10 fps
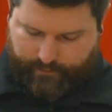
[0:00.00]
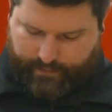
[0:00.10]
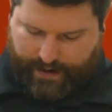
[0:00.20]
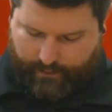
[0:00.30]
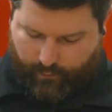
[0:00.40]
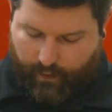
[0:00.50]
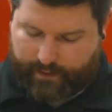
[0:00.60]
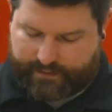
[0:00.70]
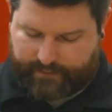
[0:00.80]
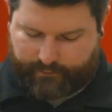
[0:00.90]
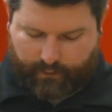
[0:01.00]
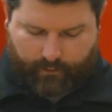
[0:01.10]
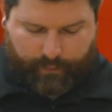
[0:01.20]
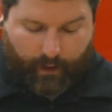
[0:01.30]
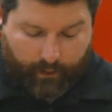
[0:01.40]
Now, the one
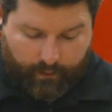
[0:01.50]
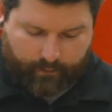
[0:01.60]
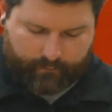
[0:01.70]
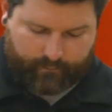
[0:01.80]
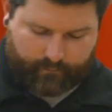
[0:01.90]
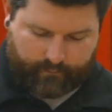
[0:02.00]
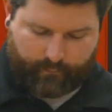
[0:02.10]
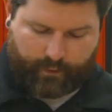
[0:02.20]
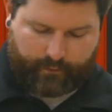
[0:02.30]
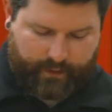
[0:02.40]
difficult part when